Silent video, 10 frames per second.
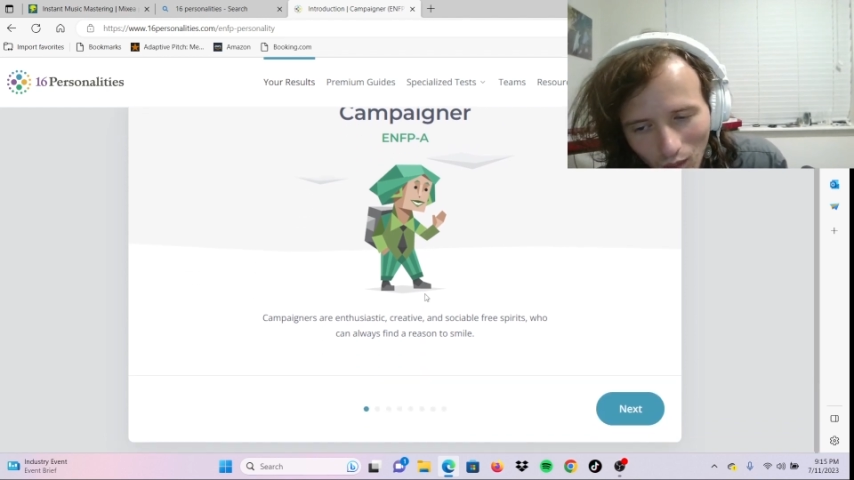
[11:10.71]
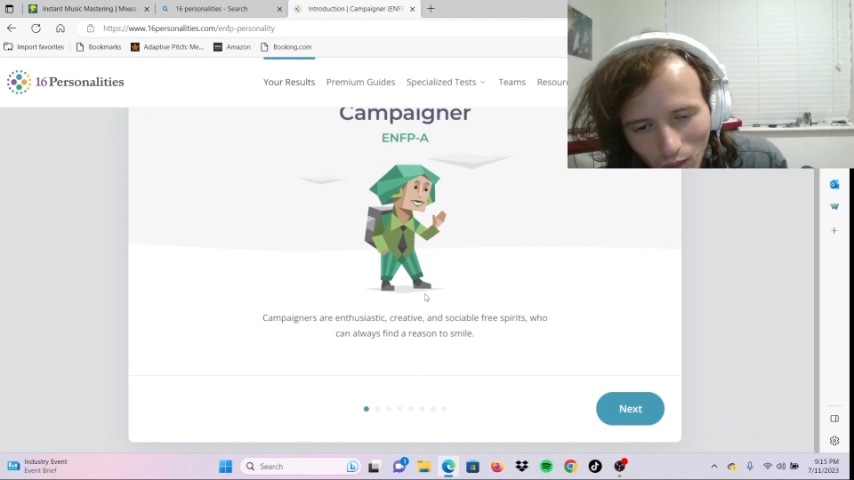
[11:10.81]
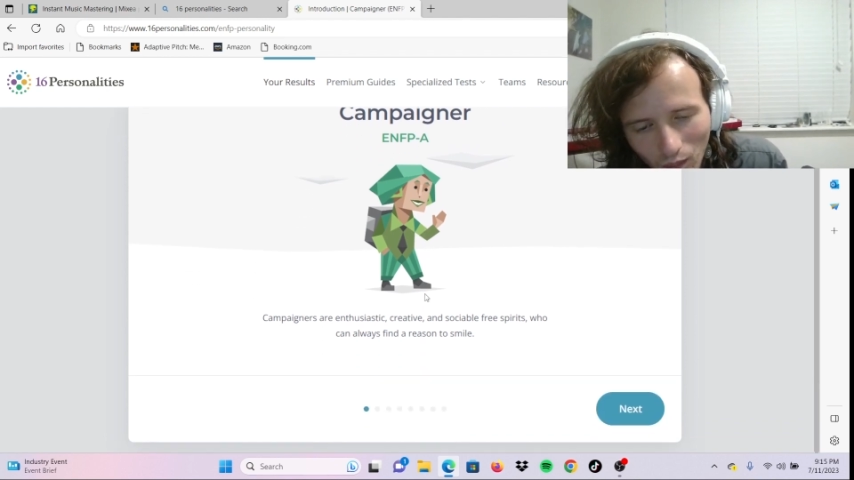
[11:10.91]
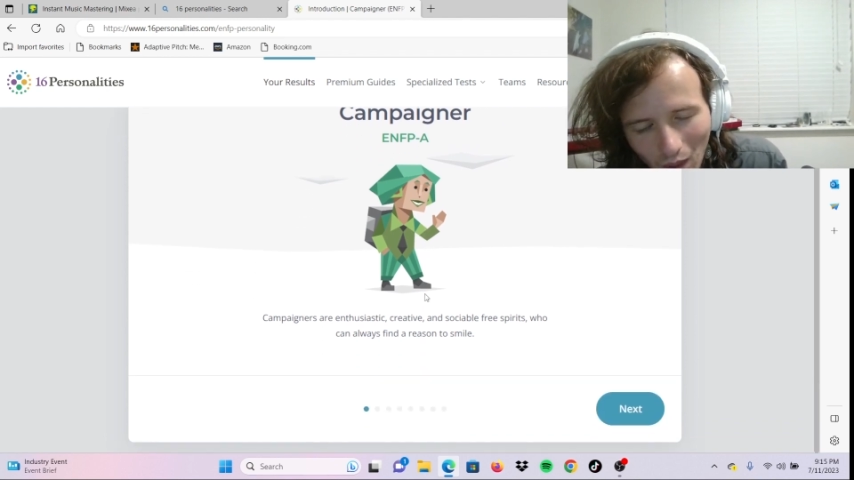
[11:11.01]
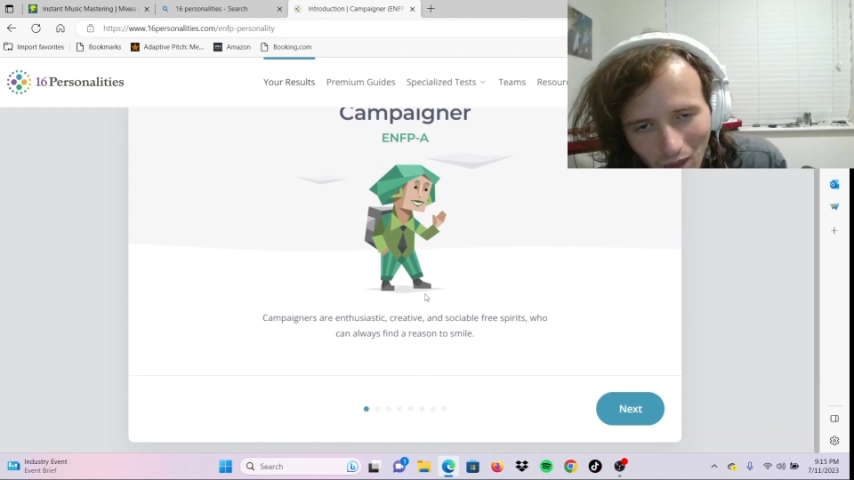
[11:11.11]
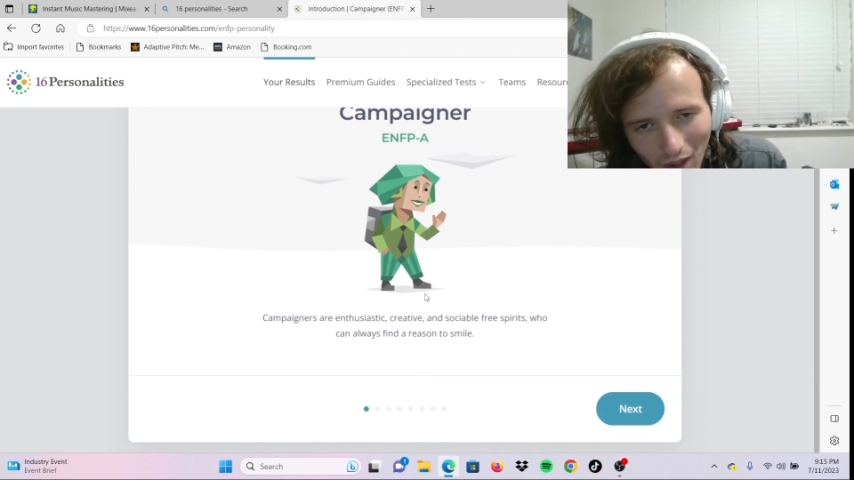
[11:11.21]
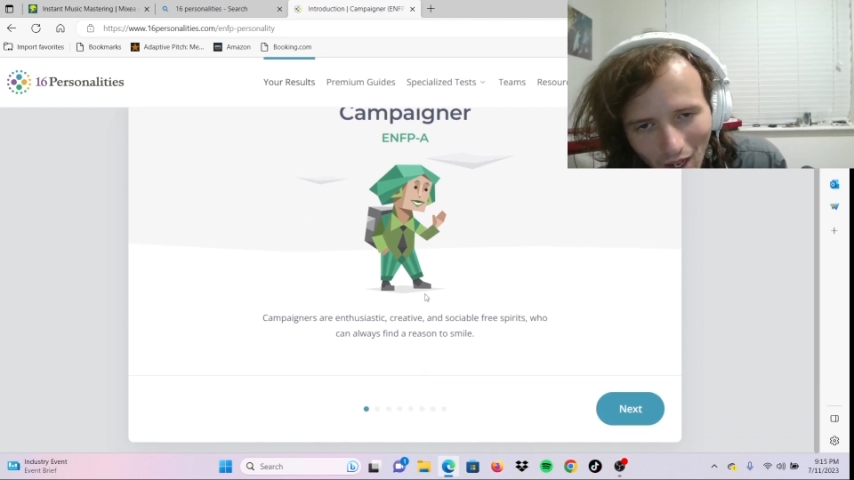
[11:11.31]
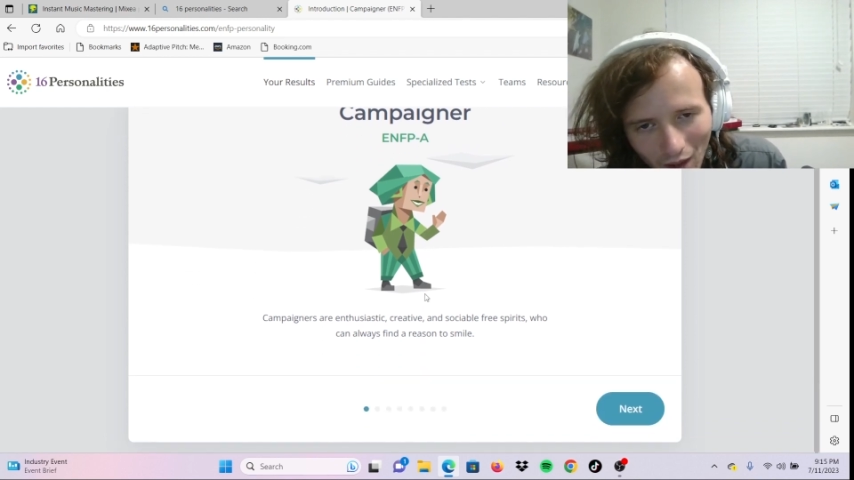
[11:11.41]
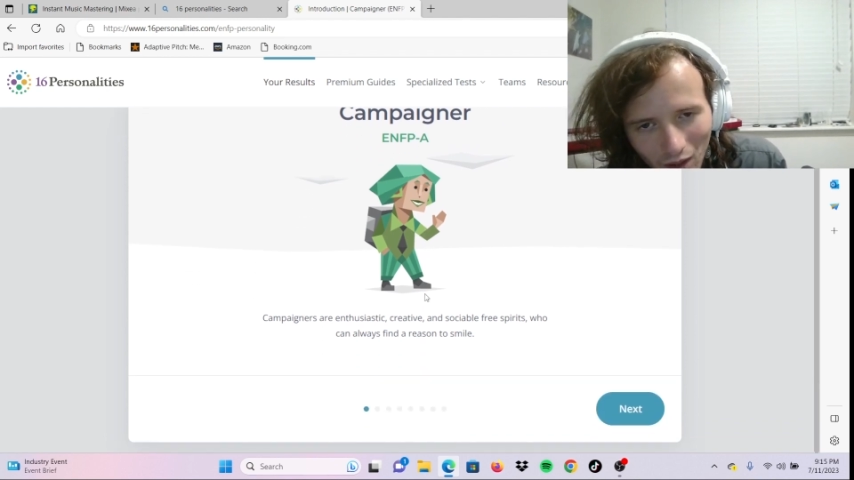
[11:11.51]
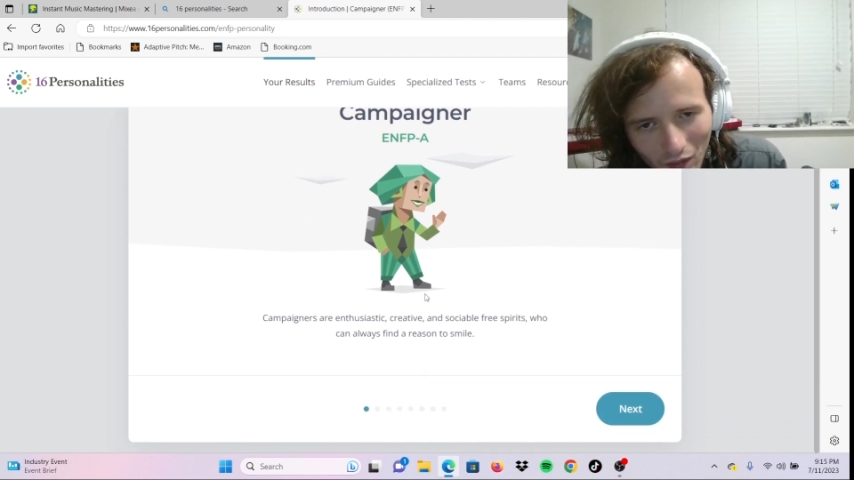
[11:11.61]
maybe I
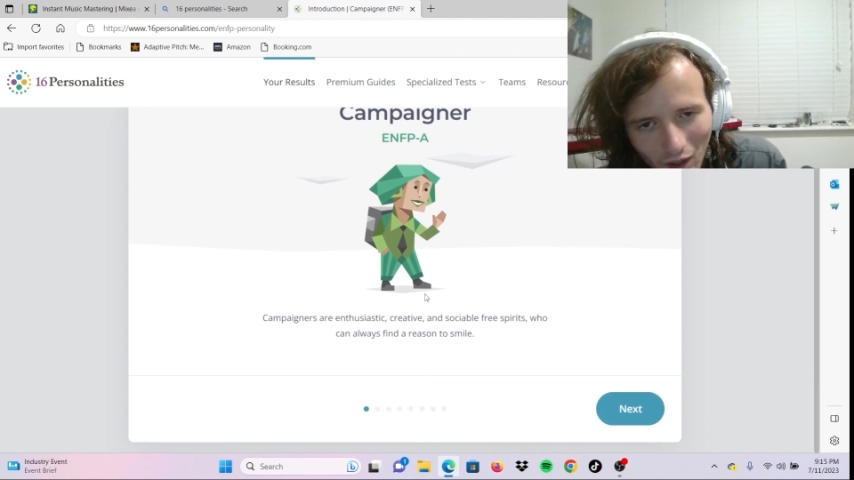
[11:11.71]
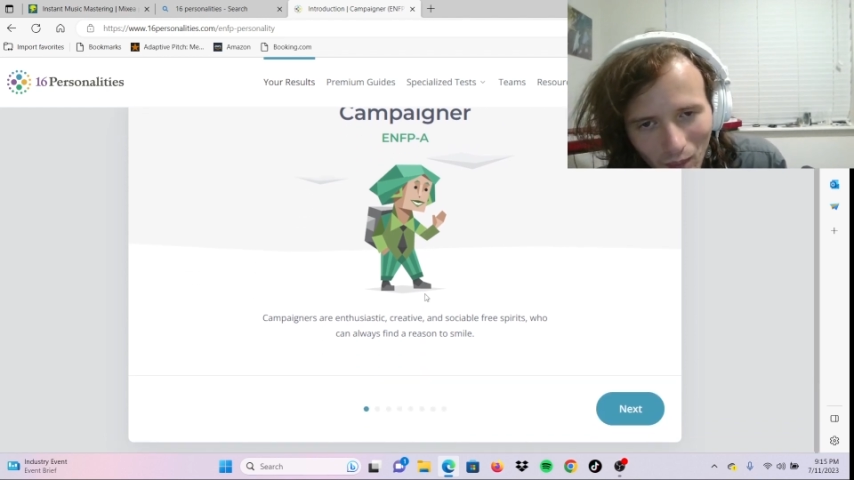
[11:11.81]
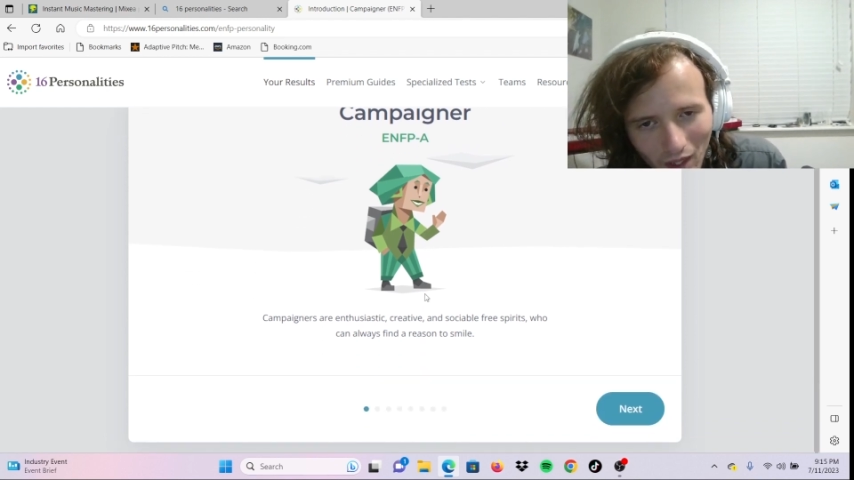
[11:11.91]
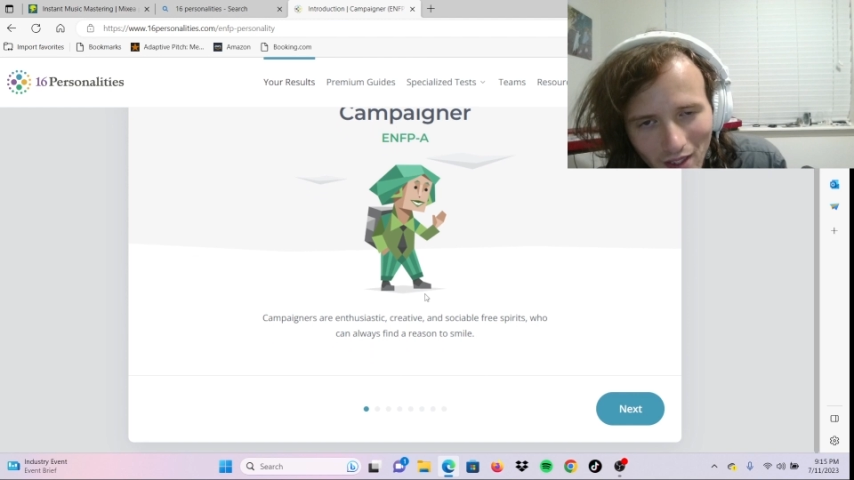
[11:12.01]
don't know if that means